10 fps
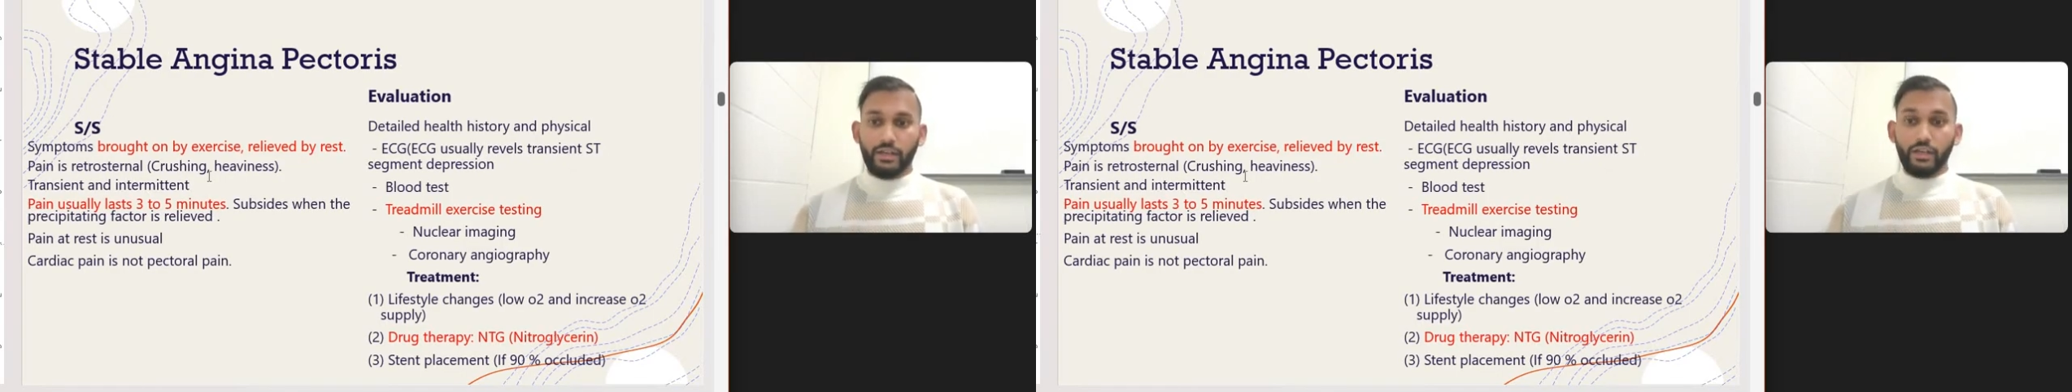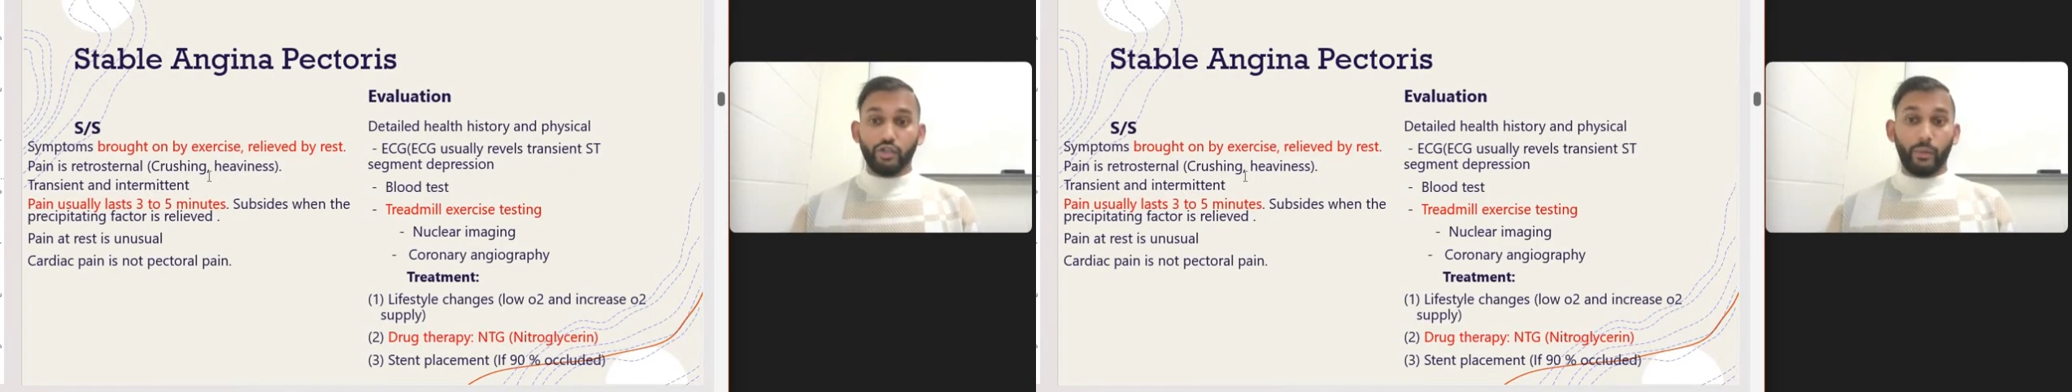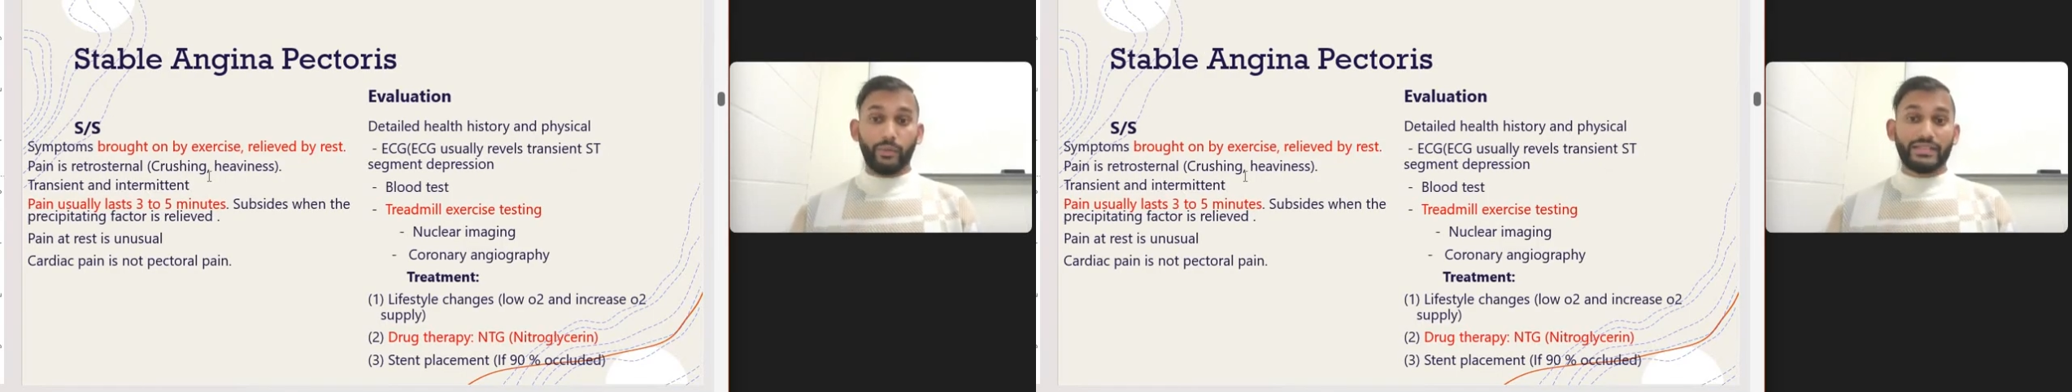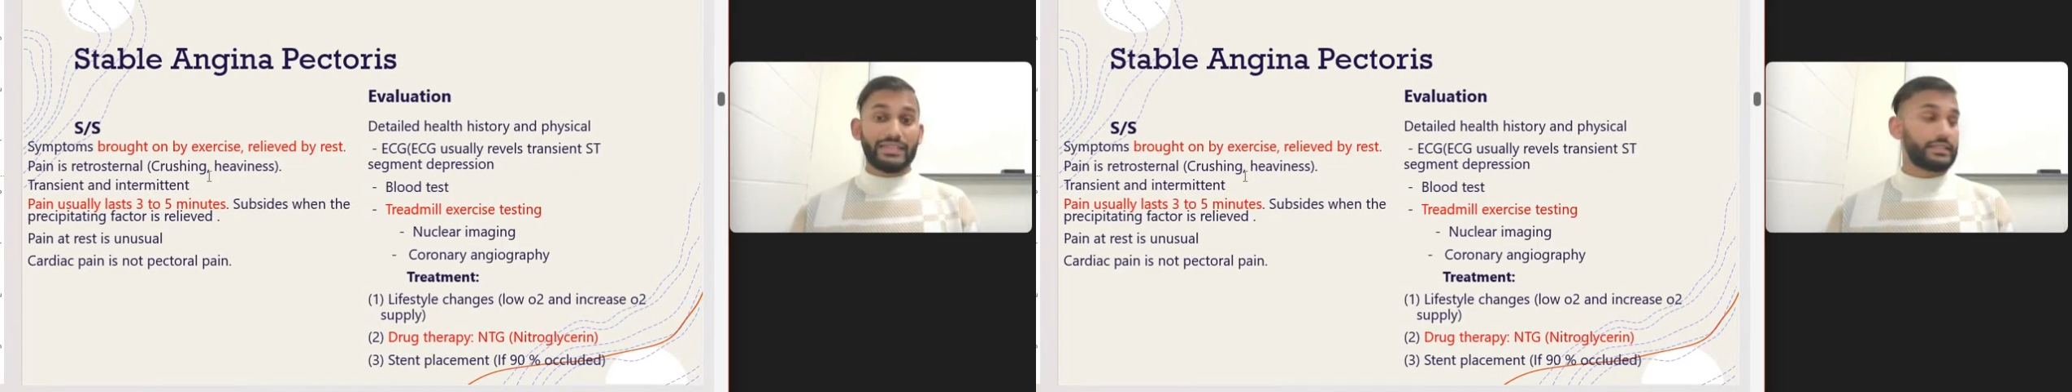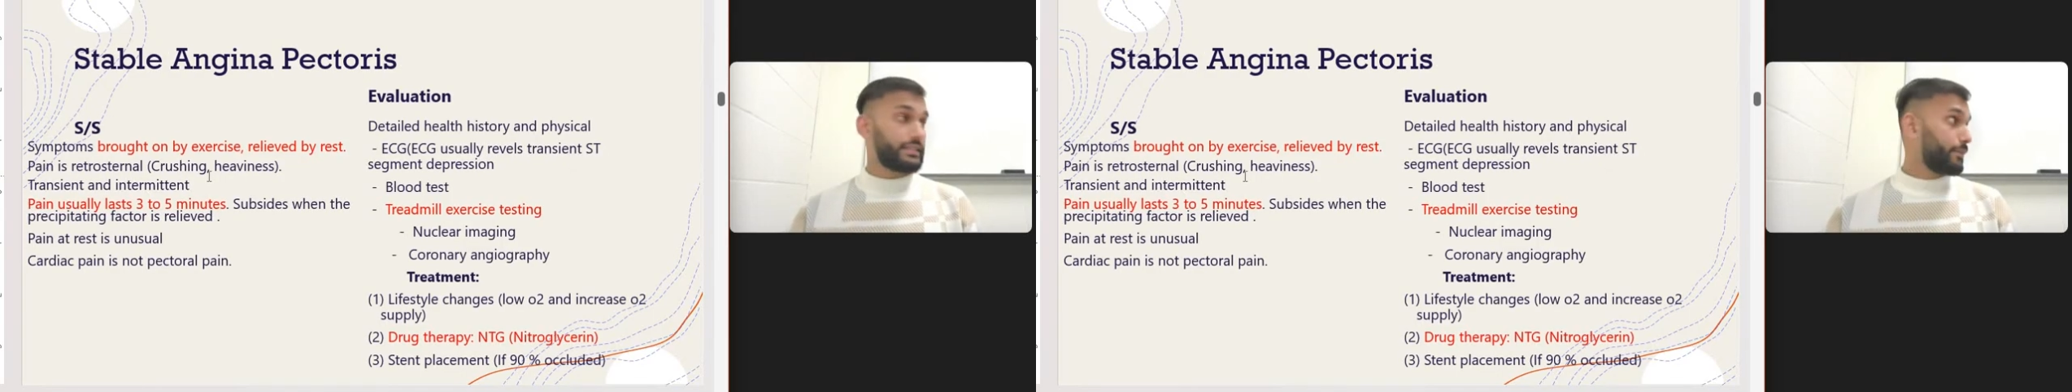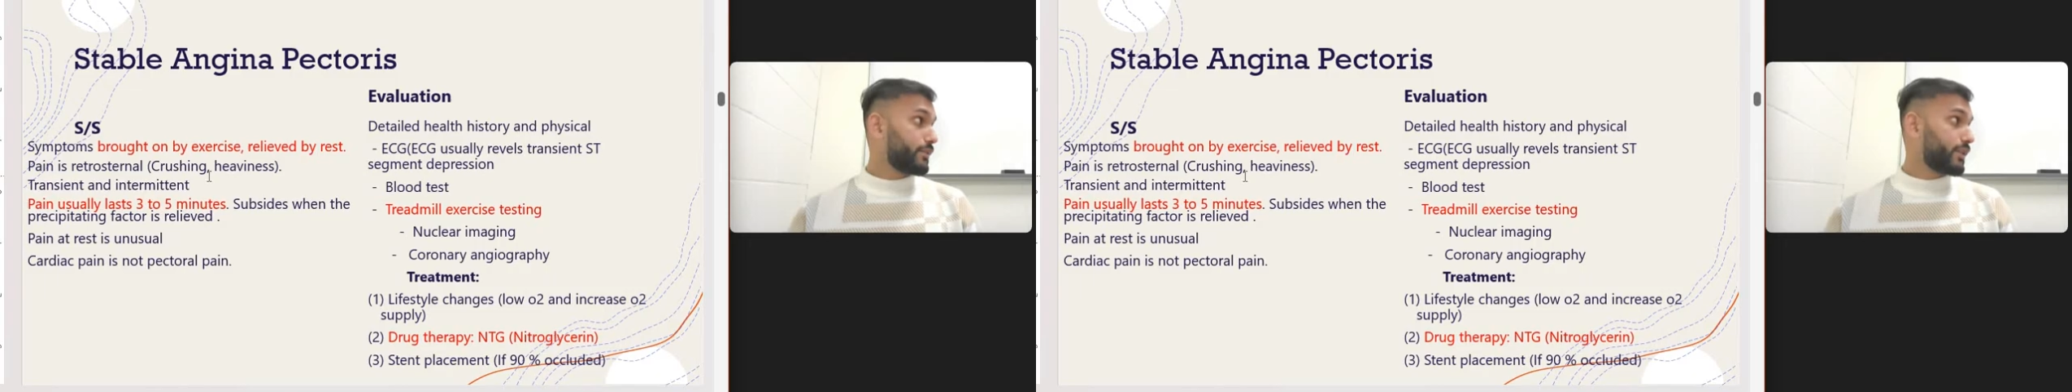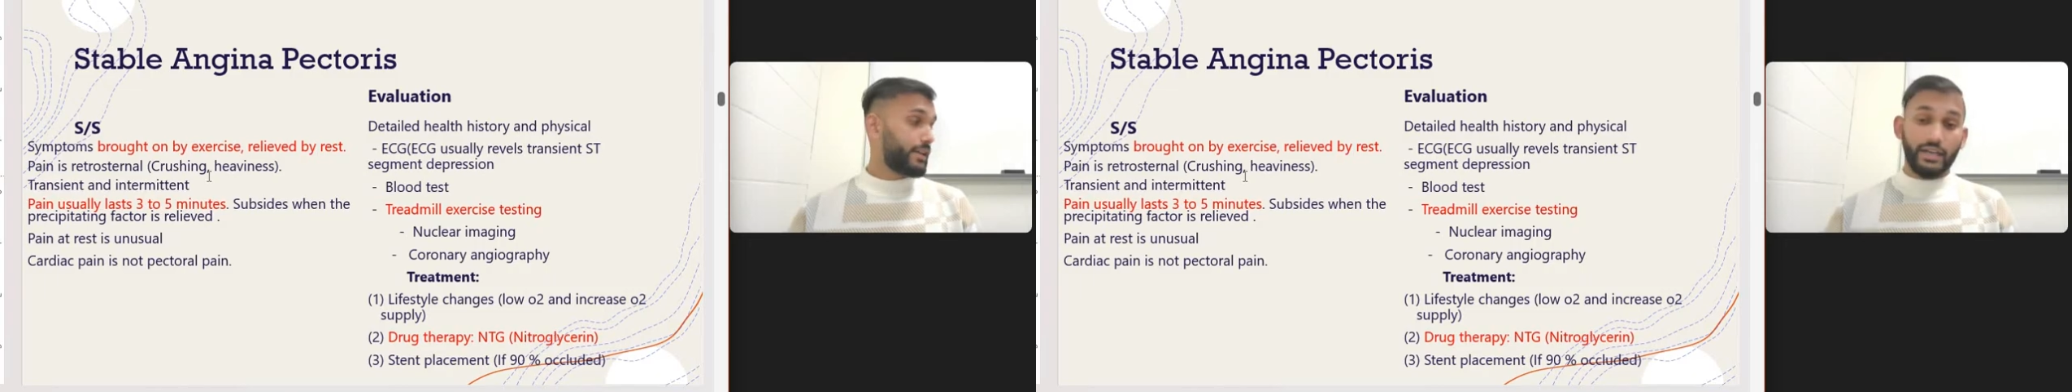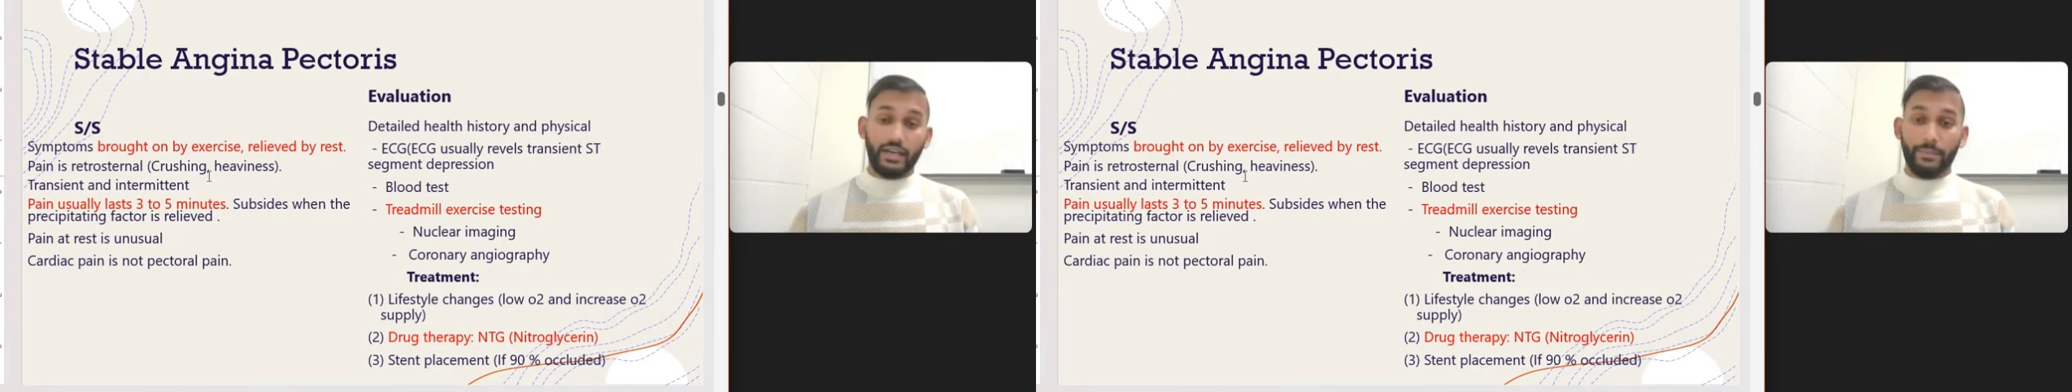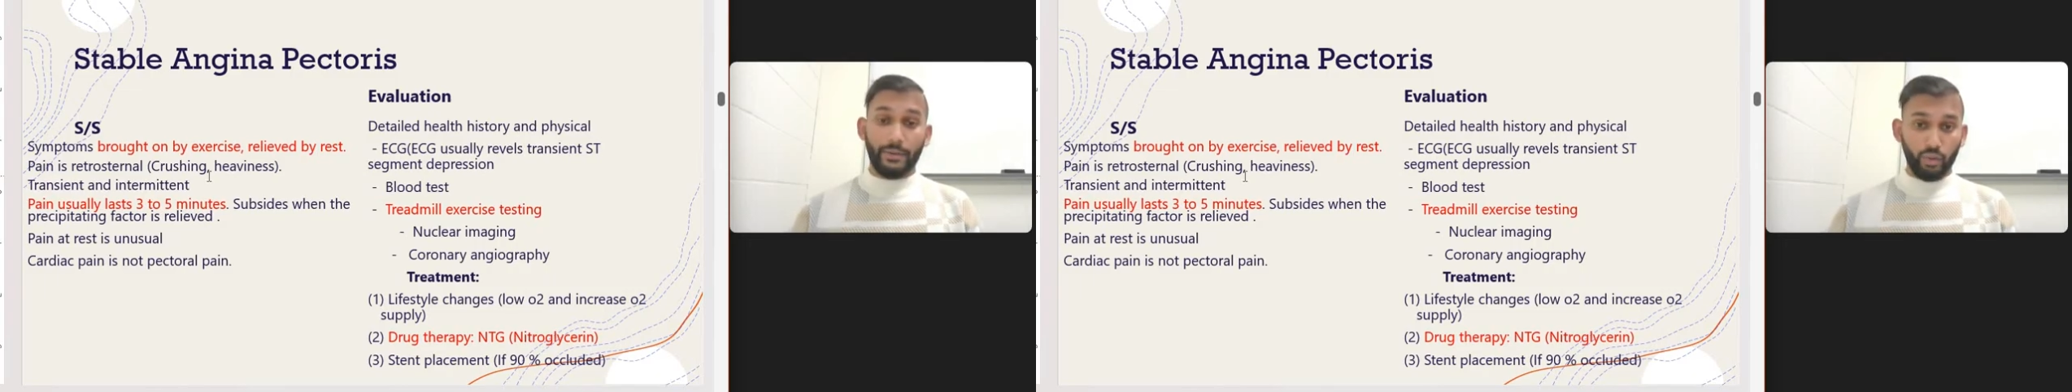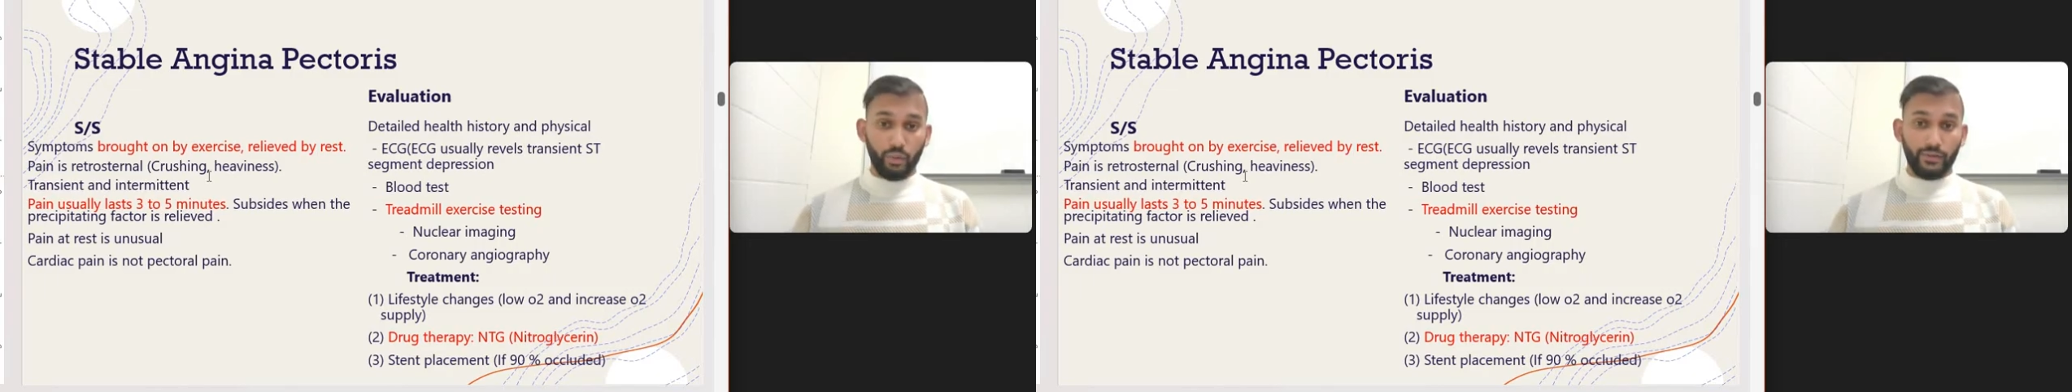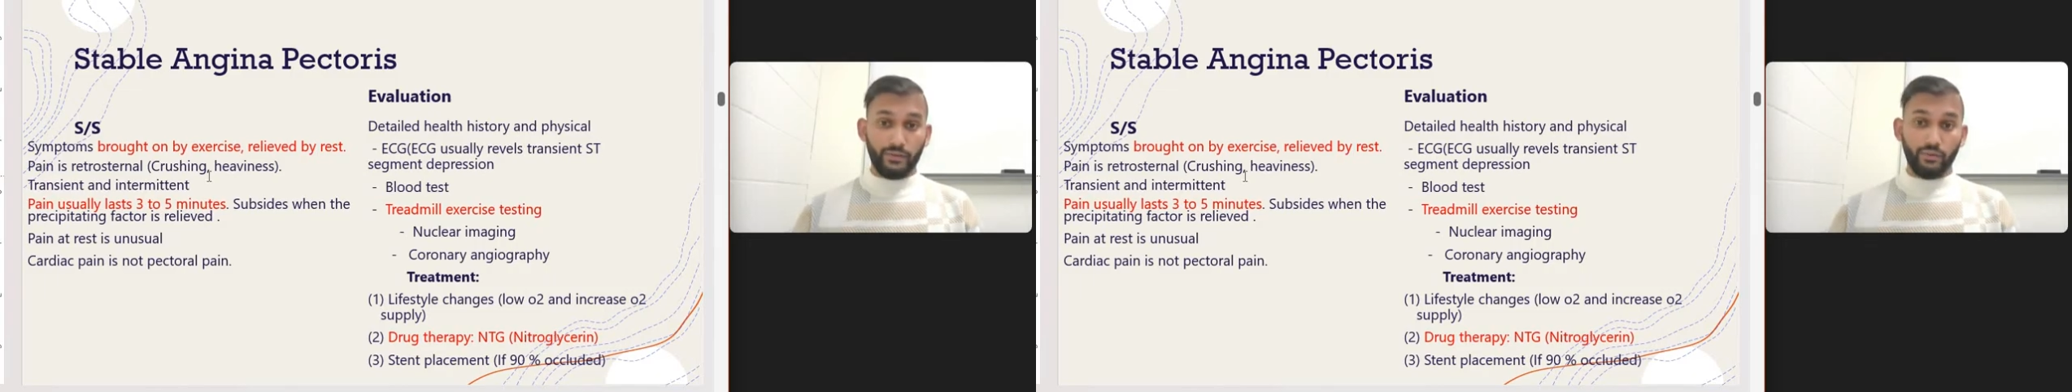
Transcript: So when we say stable angina pectoris